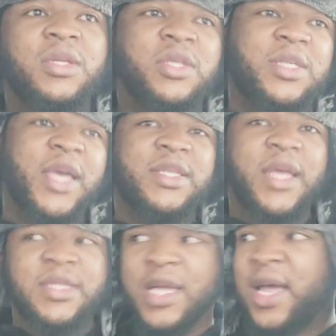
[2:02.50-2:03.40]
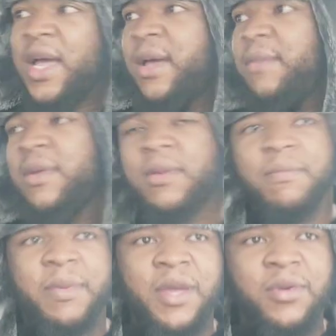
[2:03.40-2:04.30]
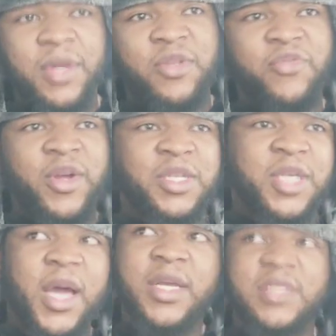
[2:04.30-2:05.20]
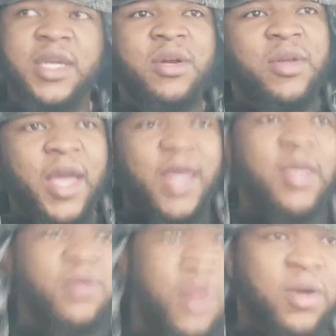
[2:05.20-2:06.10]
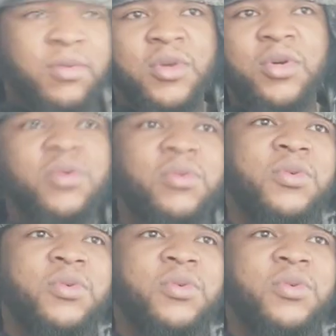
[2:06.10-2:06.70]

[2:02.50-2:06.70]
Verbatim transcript: to take their time building this franchise, then okay, you know, cool.